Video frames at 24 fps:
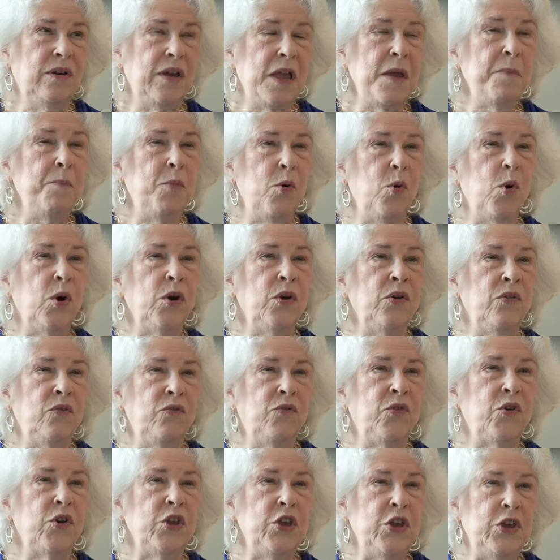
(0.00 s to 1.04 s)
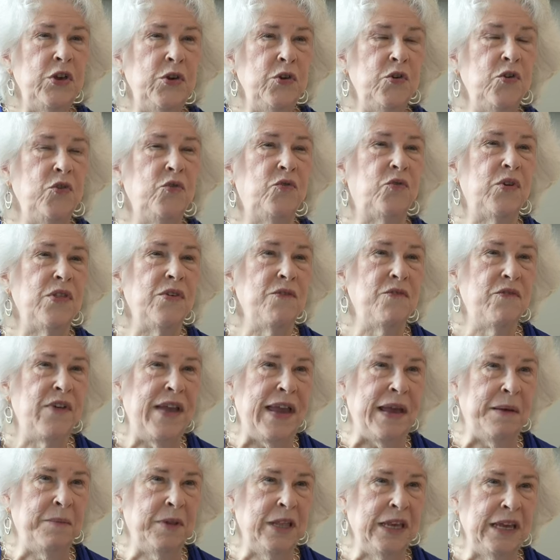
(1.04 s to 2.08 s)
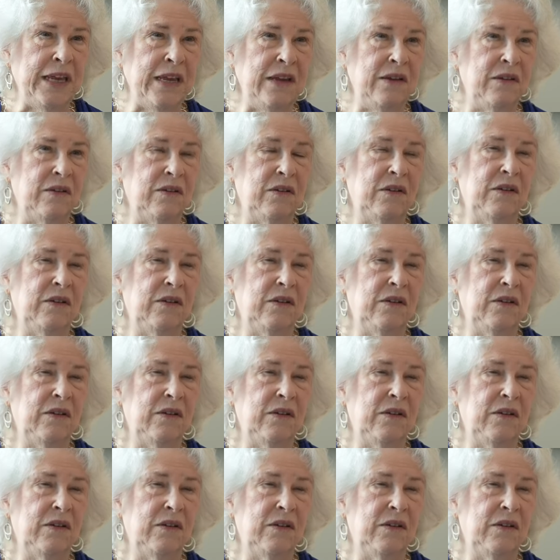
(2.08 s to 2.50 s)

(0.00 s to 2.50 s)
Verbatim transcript: important for you, for the family,